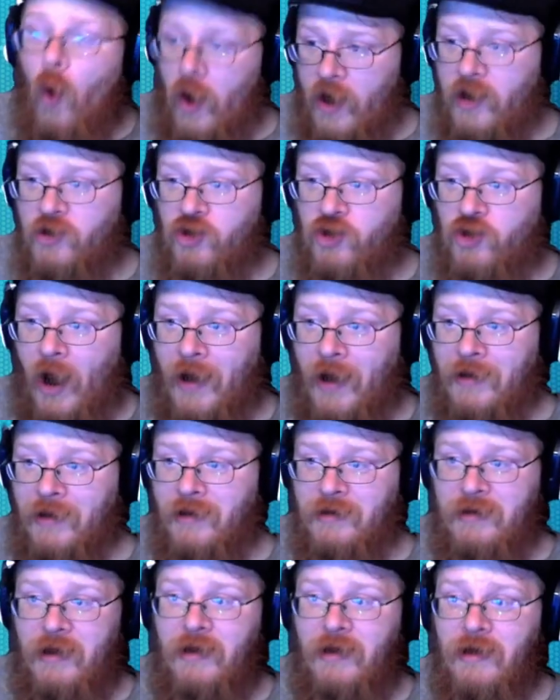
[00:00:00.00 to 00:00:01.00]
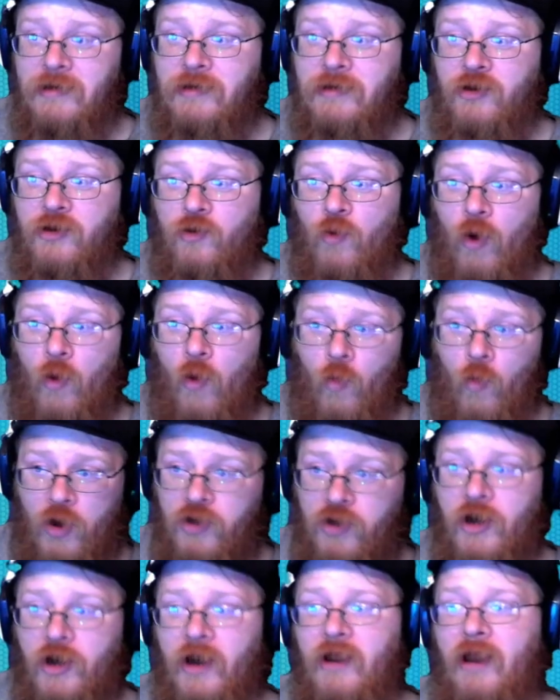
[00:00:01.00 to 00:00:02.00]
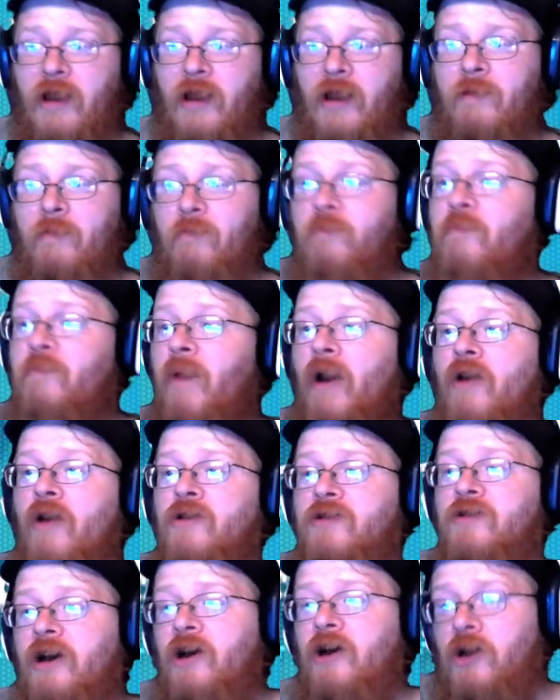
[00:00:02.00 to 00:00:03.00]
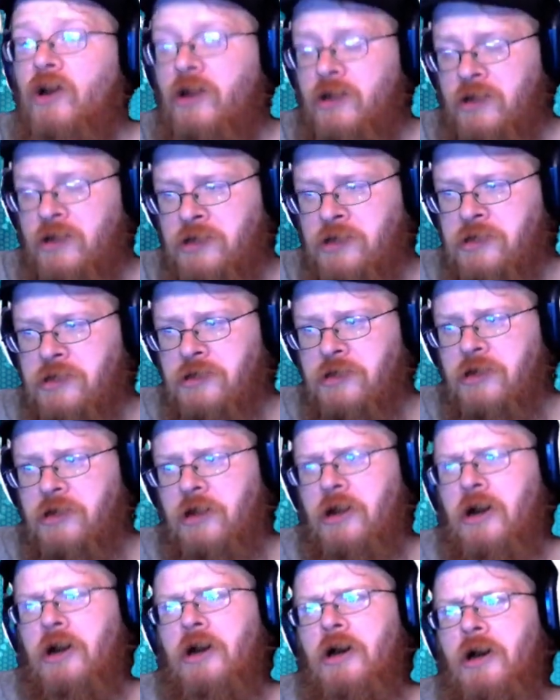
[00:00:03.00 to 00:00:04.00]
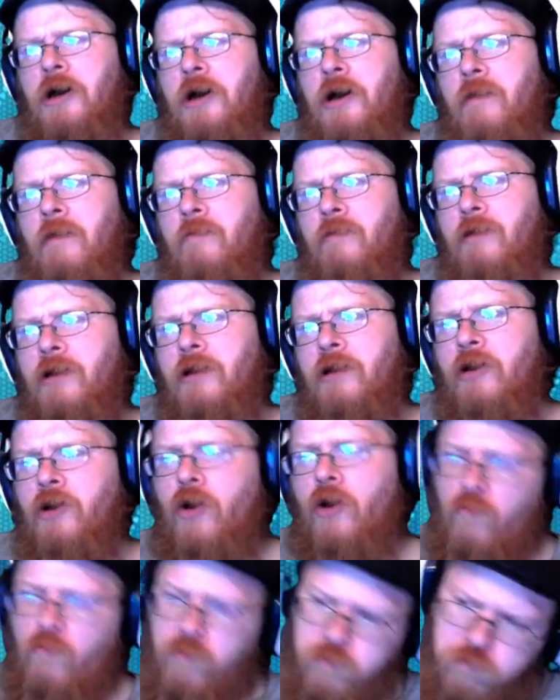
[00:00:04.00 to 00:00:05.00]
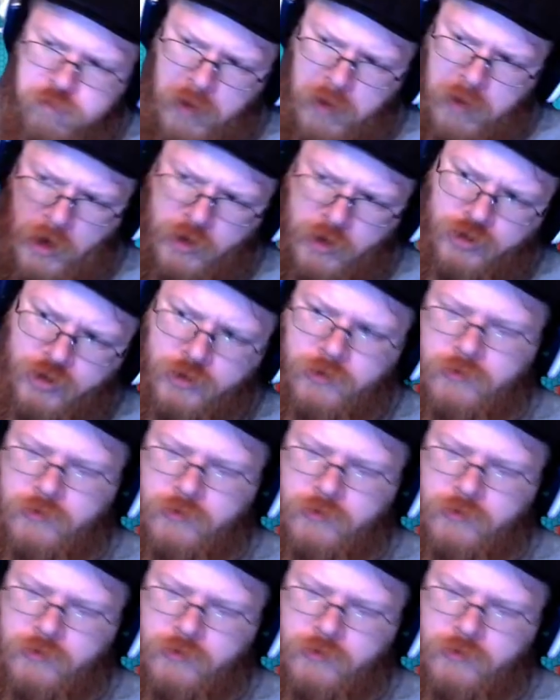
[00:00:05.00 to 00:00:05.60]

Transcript: shotting these. You are one shotting like bear hell. Aha! I'm gonna kill you. Punch,